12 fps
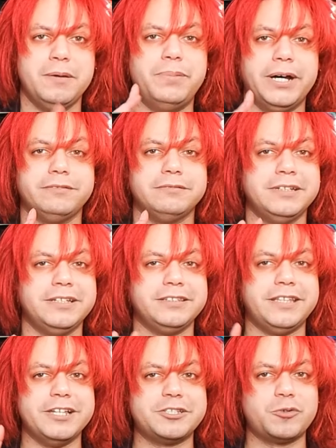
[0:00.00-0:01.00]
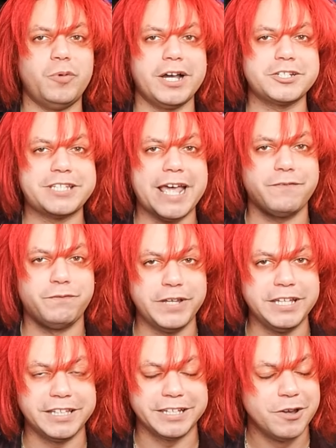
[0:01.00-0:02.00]
But they squashed that
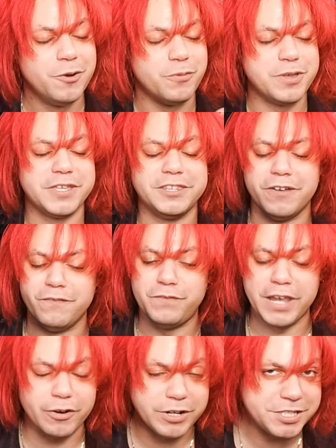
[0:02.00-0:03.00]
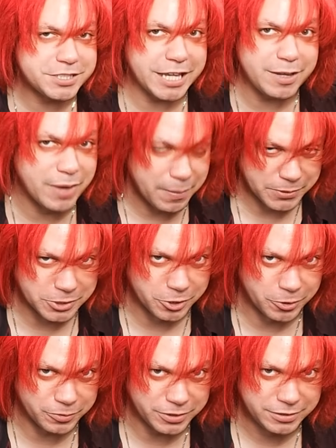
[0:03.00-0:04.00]
feeling within the very same
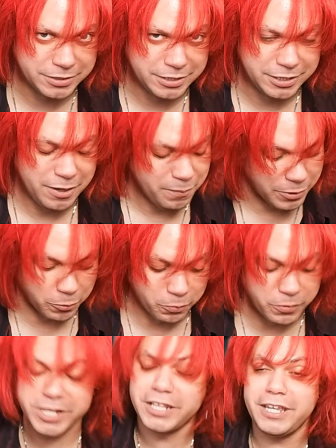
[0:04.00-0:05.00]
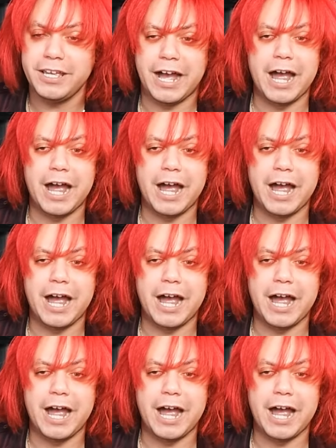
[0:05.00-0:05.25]
episode. But really,